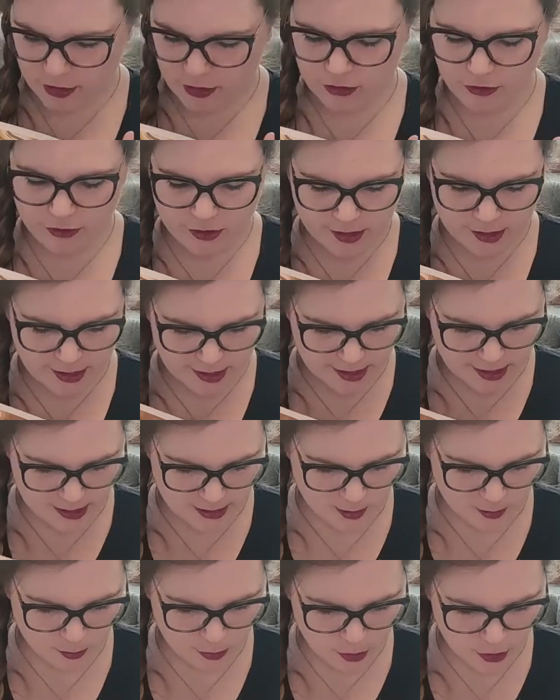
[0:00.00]
you
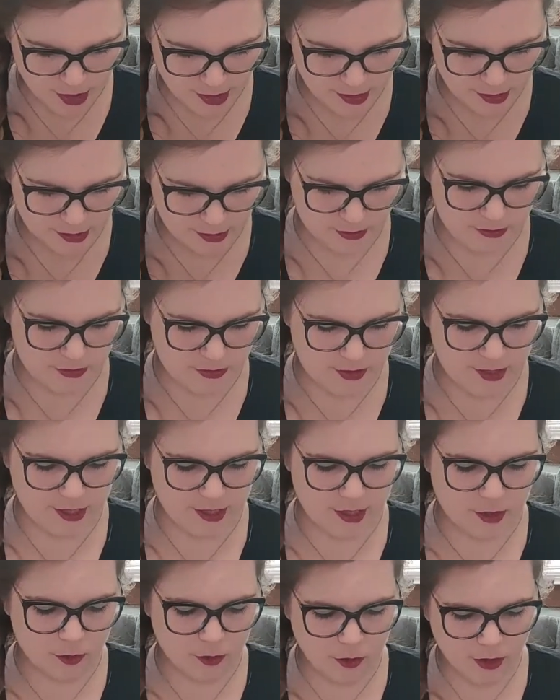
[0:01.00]
see the print, you see
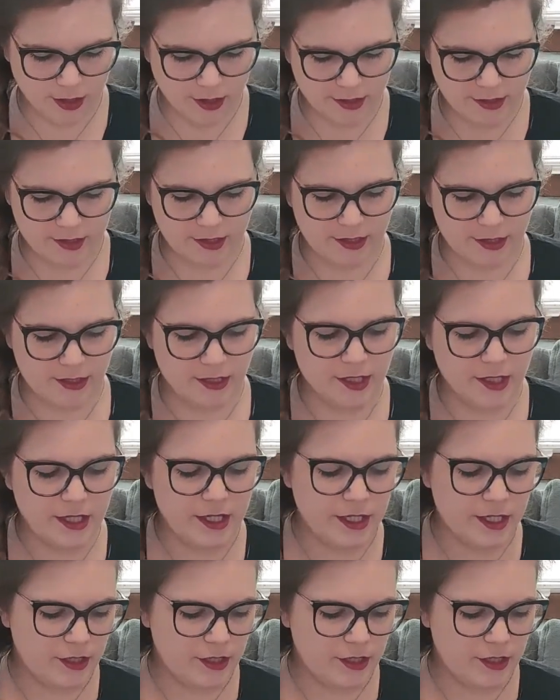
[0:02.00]
the quality,